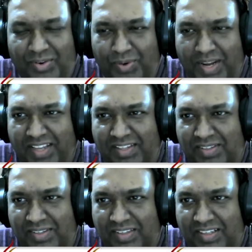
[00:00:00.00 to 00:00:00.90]
Right.
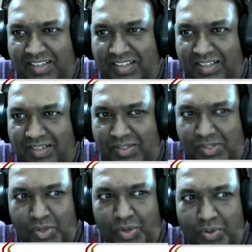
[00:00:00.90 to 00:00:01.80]
Uh,
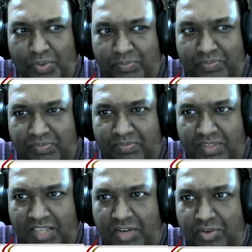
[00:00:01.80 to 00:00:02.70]
so,
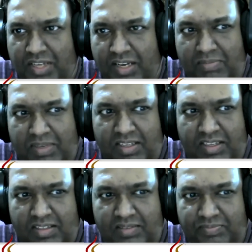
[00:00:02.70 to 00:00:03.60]
can you tell
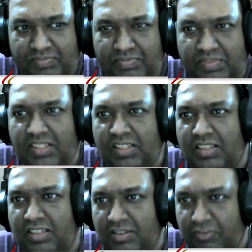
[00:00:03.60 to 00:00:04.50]
me,
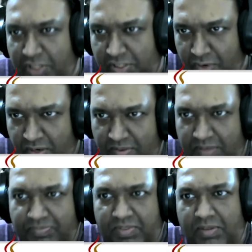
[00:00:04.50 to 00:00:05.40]
uh, first of all,
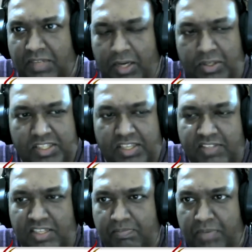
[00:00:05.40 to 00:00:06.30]
can you just give us
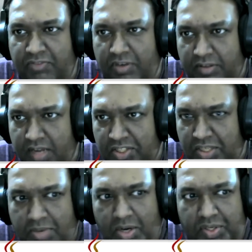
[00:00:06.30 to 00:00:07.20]
a brief introduction
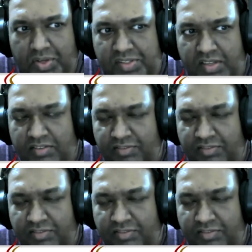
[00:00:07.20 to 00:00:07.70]
about yourself?